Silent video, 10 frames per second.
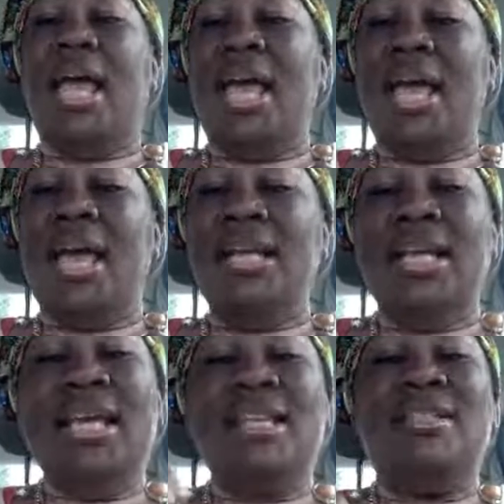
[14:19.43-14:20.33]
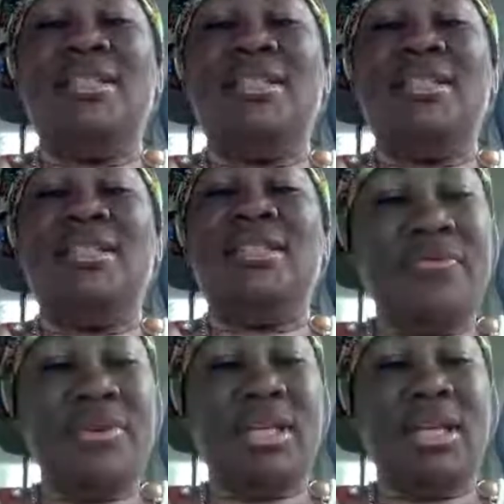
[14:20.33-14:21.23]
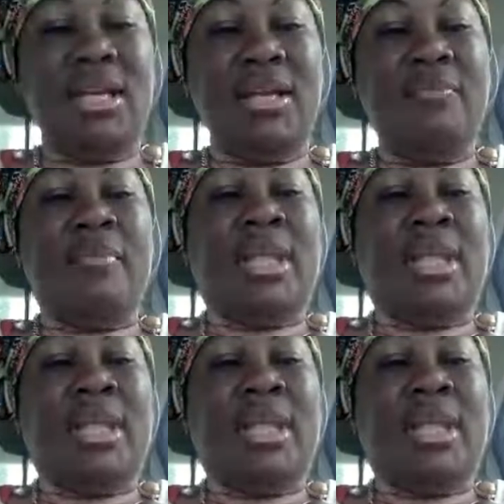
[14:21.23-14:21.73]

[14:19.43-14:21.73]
And it's significant